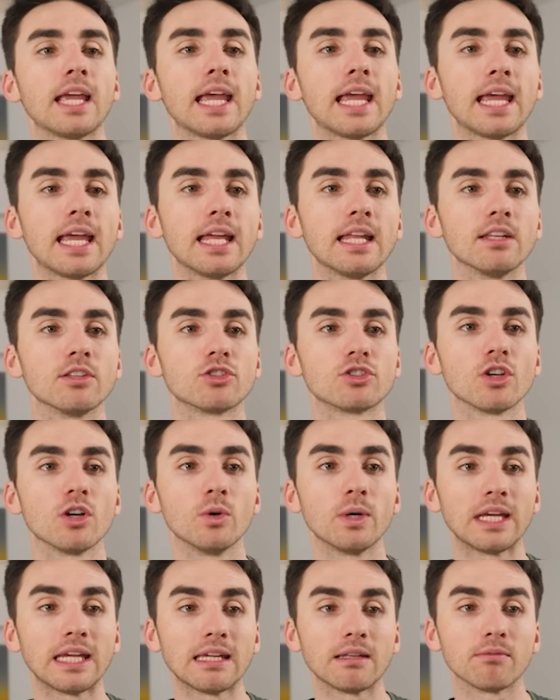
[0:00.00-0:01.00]
And
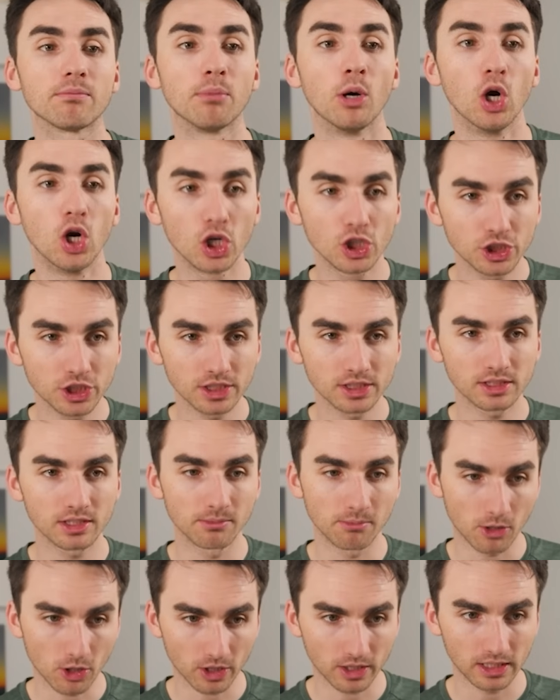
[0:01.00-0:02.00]
so it pushes
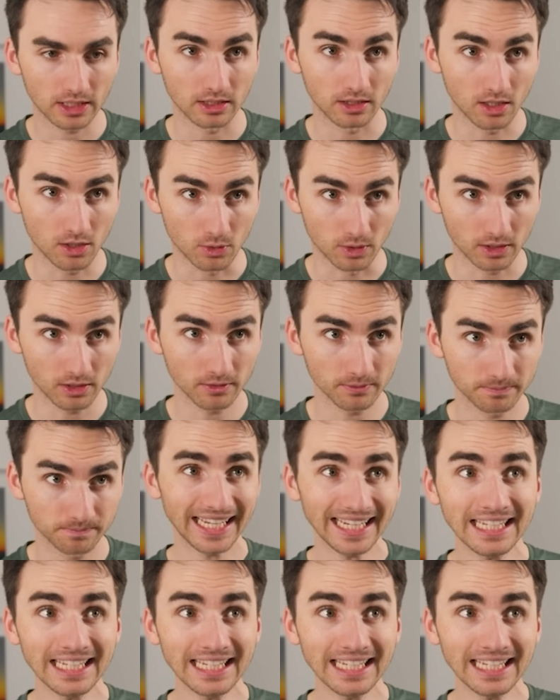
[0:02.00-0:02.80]
the market lower.